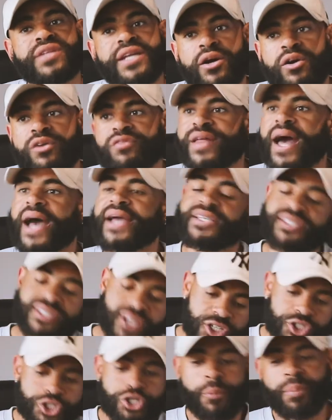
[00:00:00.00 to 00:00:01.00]
deal with that, and you
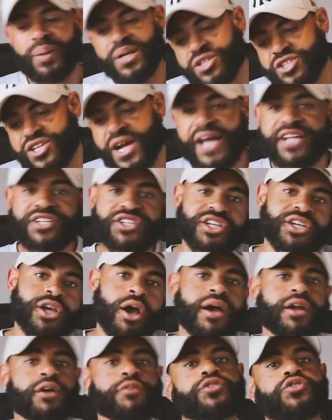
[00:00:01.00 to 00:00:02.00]
start chopping and changing,
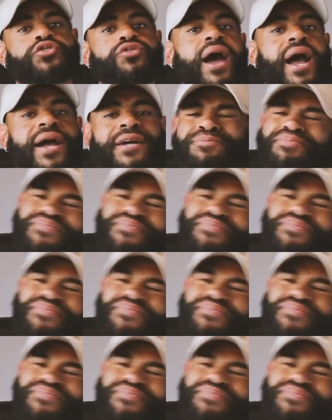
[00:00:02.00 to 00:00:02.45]
going off track,